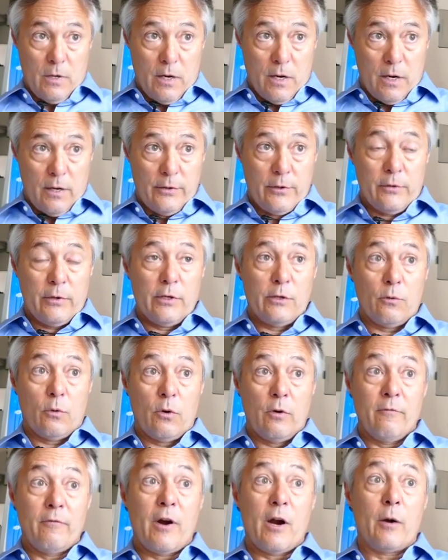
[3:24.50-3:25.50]
other
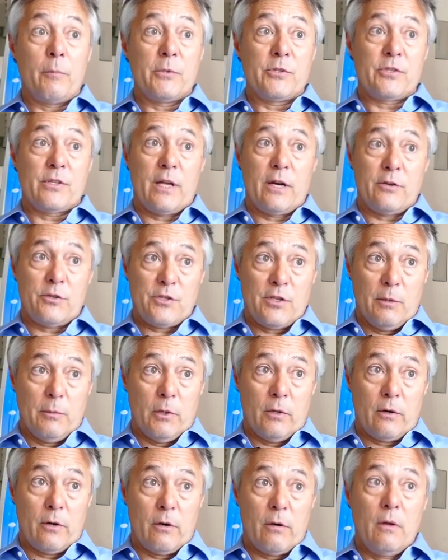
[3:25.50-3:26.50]
indoor environments that are
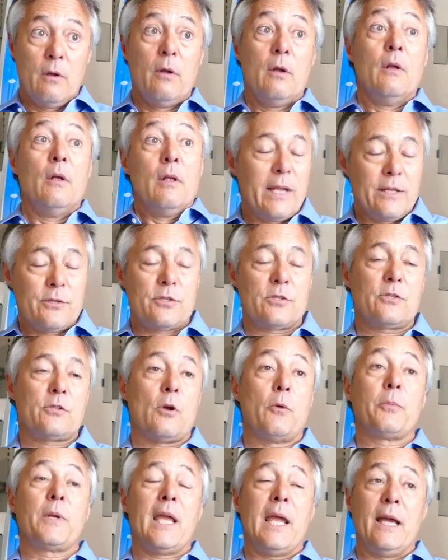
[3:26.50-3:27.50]
similar.
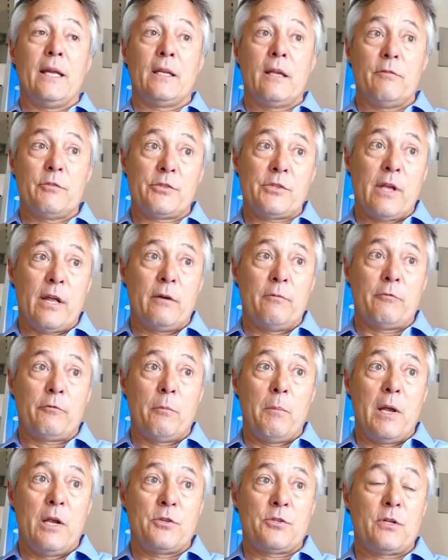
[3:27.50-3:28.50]
InstaScope can give us that
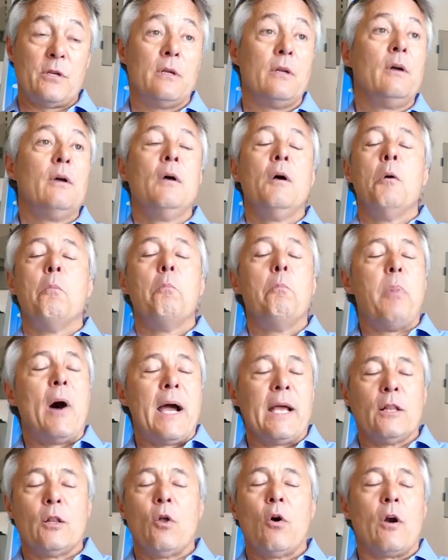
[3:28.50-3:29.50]
information.
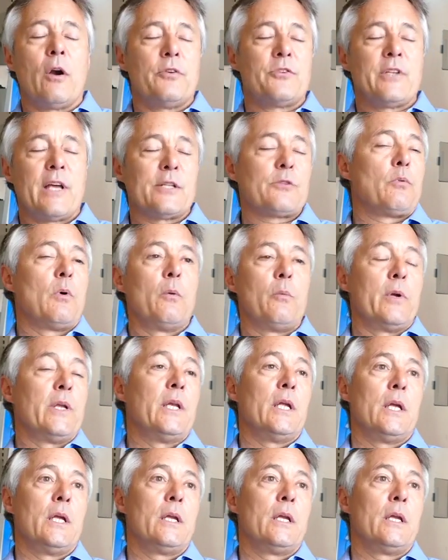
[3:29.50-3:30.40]
By and large, that's what we do.